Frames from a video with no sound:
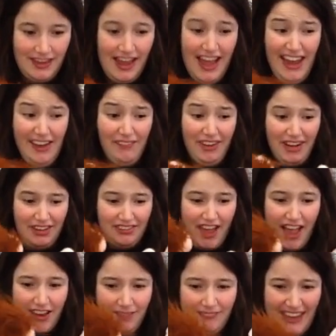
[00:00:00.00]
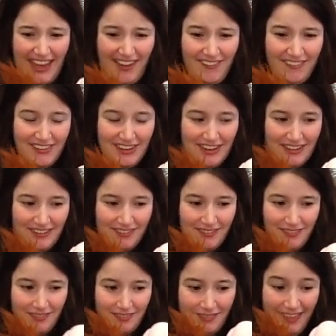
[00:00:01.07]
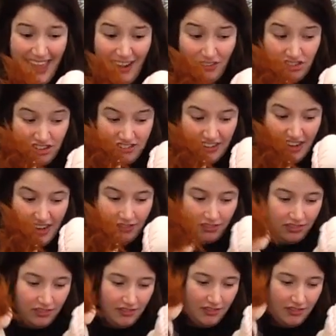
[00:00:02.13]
I want to talk about lounging days.